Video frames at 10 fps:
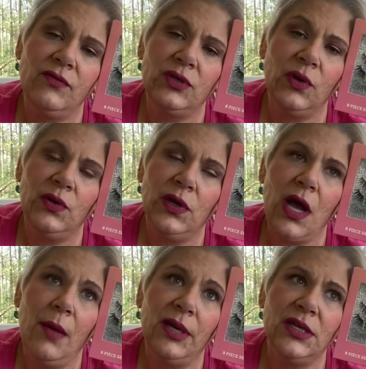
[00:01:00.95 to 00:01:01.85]
We're going to a
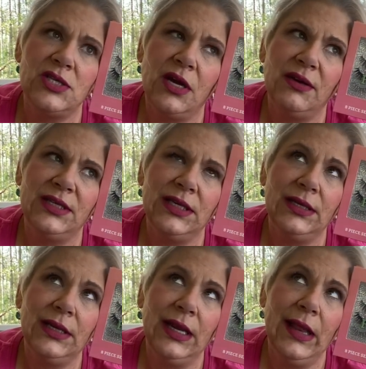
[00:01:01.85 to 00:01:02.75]
comedy show, I think,
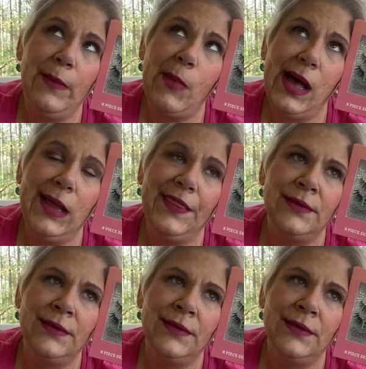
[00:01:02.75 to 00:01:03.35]
at the end of the month.